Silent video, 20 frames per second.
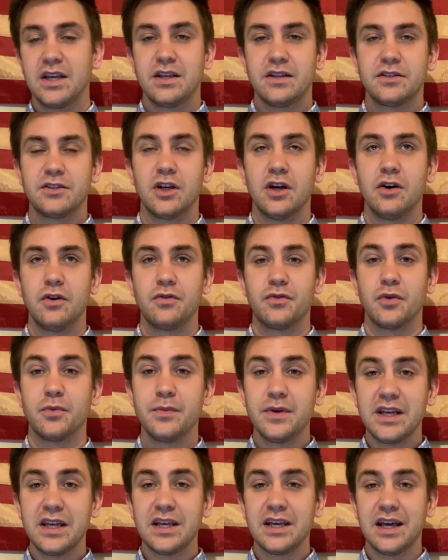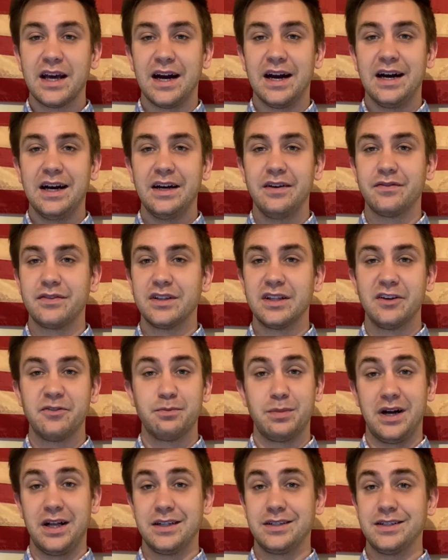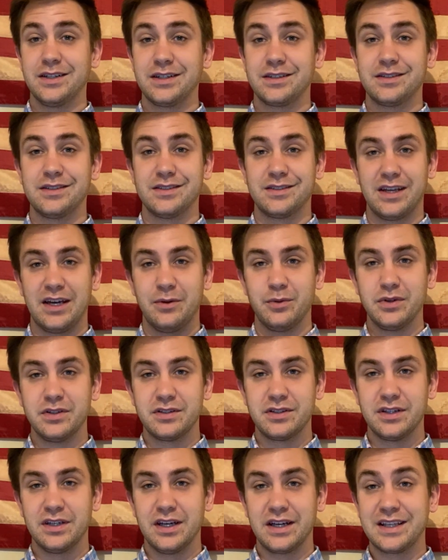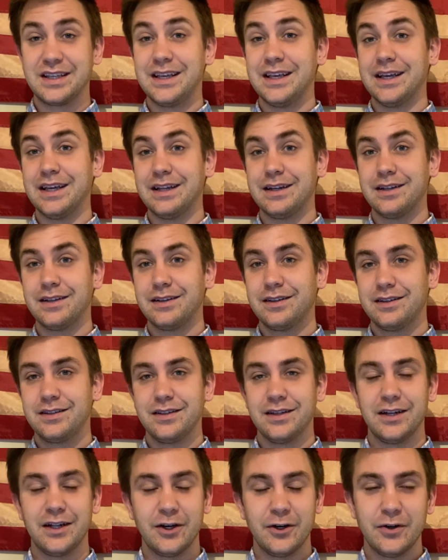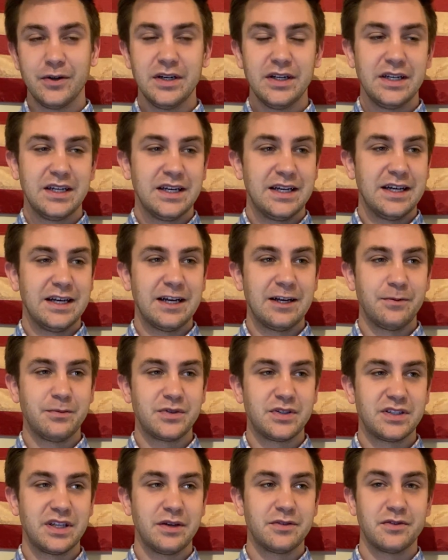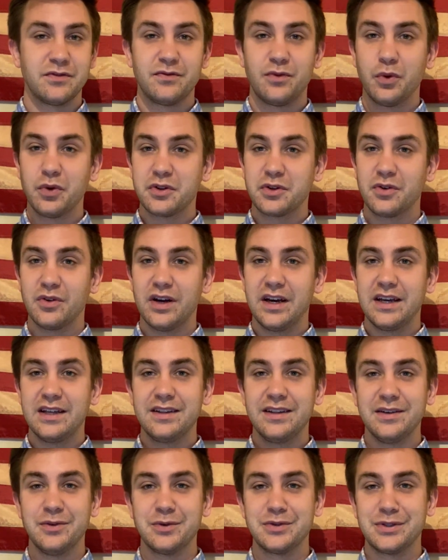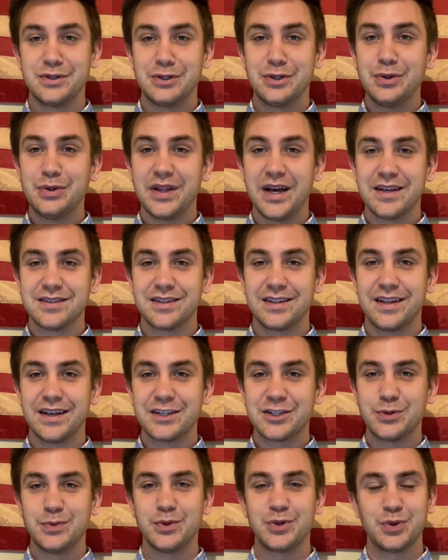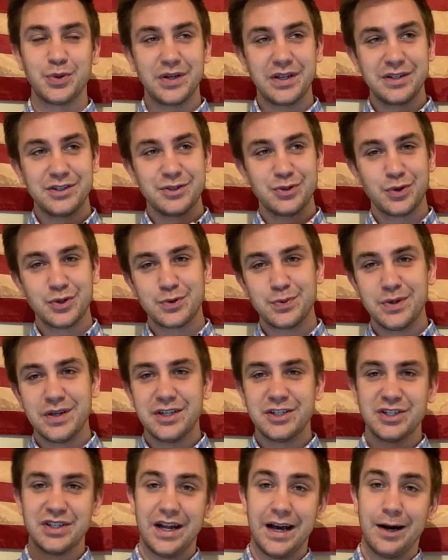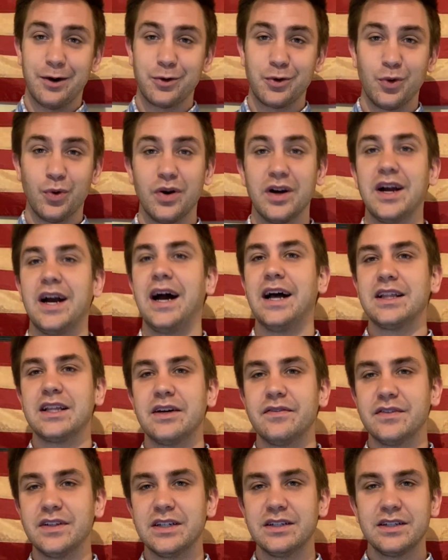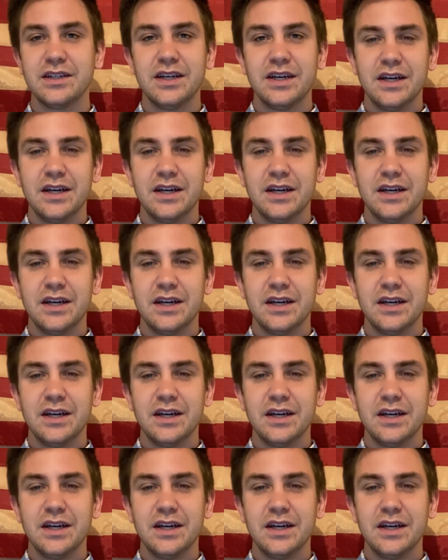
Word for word: So for me, I've loved politics since I was a kid. You know, um, since I was in fourth grade, there was the 2000 election between George Bush and Al Gore. I loved it.